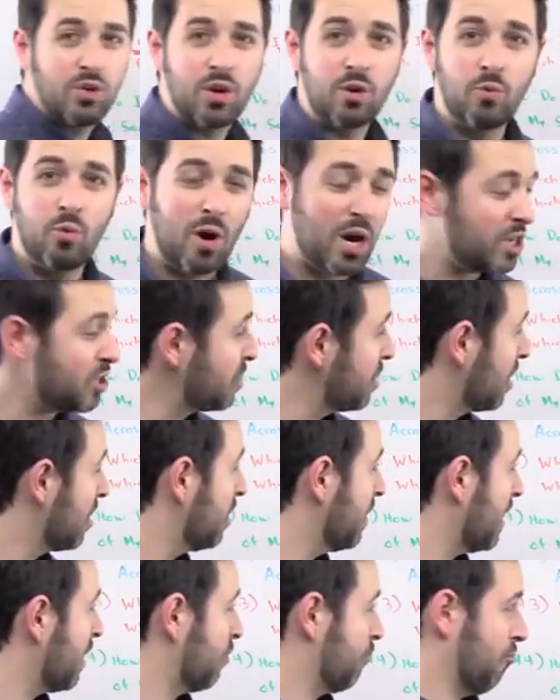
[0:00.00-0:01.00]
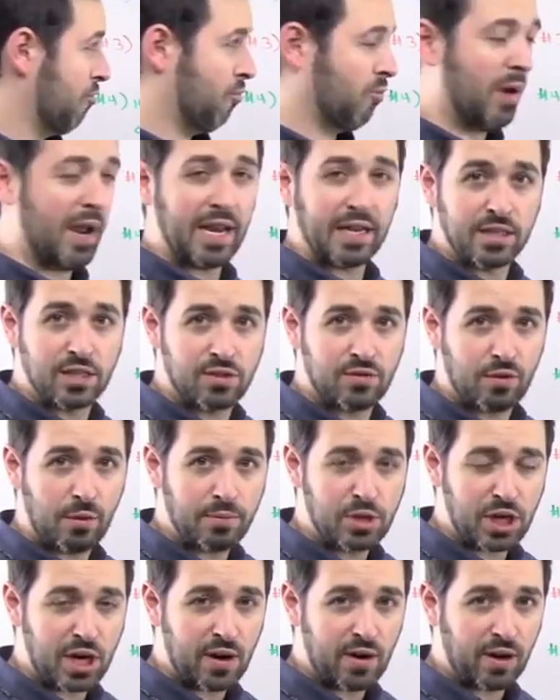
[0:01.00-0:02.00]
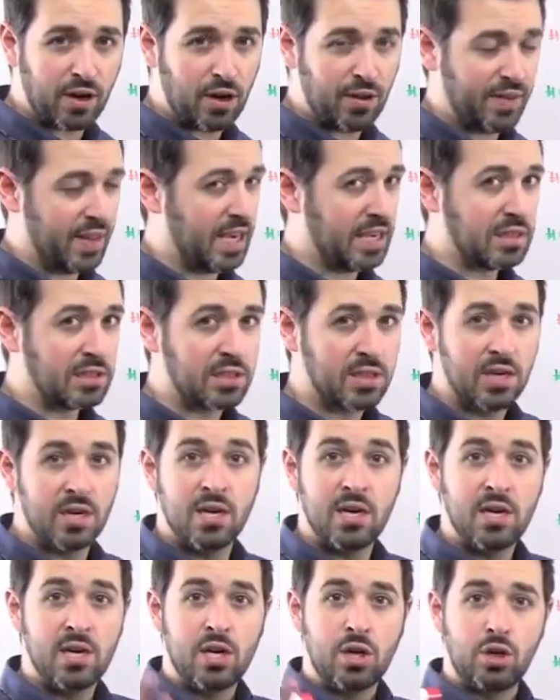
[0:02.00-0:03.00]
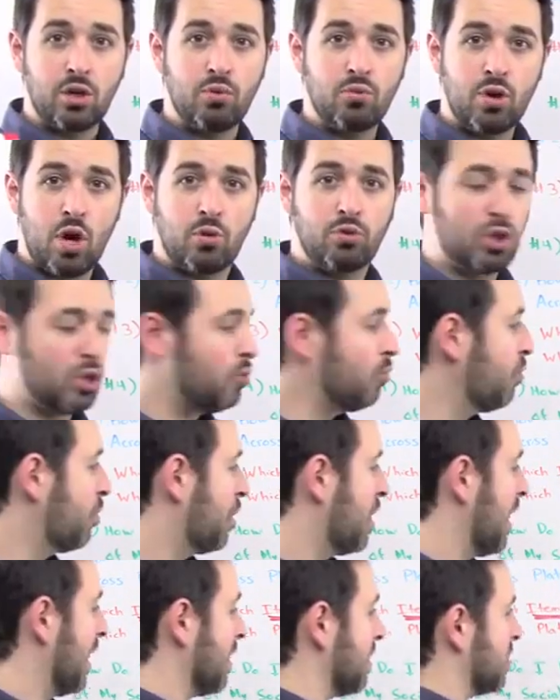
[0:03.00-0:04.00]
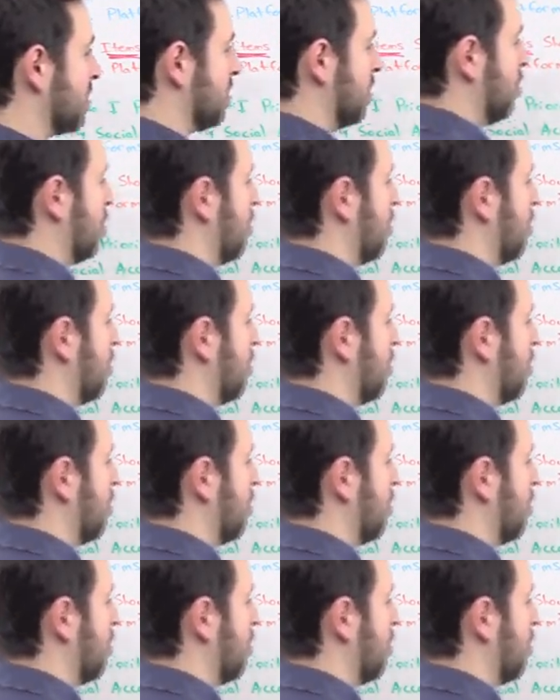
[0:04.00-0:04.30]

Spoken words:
you can watch the click-through rates from sharing on these. You know 2 things.